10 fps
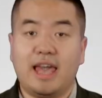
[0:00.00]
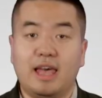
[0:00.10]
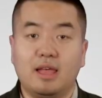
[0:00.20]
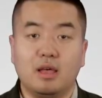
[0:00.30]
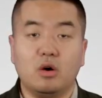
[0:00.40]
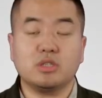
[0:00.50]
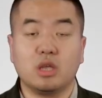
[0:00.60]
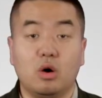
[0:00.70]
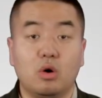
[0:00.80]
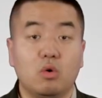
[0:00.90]
And
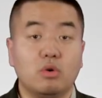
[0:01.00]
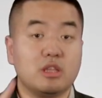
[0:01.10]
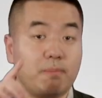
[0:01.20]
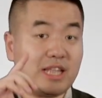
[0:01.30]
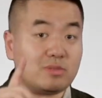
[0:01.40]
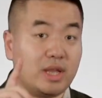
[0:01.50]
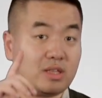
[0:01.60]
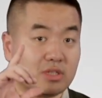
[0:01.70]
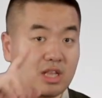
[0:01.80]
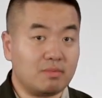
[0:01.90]
also, what's the best way
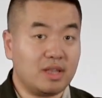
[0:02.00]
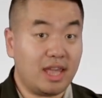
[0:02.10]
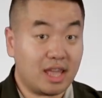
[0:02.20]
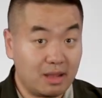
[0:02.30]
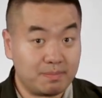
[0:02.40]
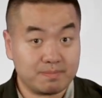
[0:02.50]
to stop the hiccup?